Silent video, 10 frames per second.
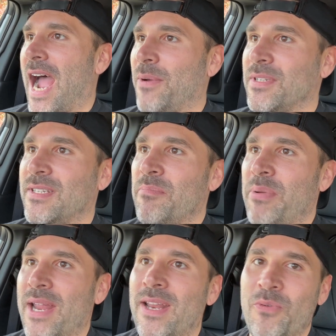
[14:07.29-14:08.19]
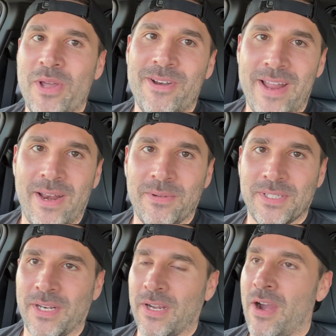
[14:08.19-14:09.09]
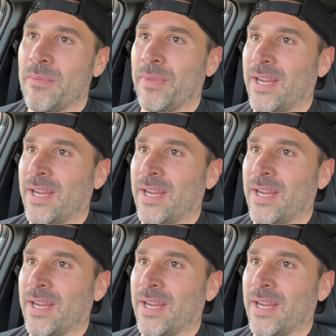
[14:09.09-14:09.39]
I was debating whether or not I was going to come,